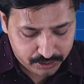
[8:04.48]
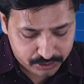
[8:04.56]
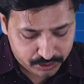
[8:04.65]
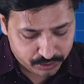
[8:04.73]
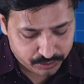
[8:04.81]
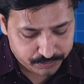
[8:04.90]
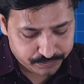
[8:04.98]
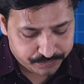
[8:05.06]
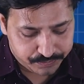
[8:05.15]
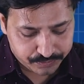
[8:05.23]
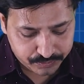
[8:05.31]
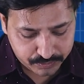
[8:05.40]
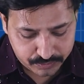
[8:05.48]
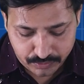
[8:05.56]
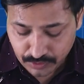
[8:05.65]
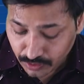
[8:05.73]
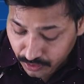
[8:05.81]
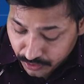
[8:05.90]
So,
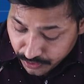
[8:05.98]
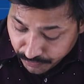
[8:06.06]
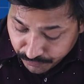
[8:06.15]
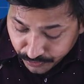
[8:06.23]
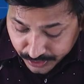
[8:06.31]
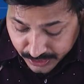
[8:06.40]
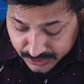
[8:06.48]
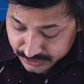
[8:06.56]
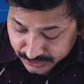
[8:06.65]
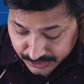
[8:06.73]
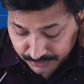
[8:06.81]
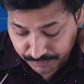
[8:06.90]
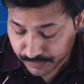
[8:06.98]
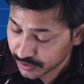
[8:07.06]
if you can see,